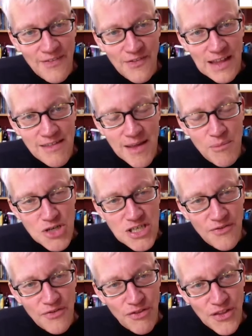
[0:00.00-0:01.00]
in the
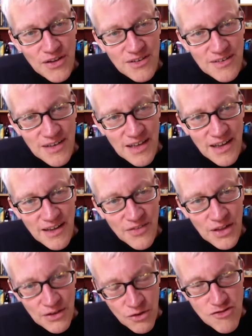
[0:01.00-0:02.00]
assumptions that
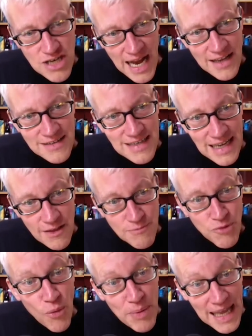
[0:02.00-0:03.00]
Christianity has
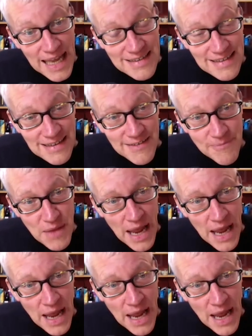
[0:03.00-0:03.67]
propagated.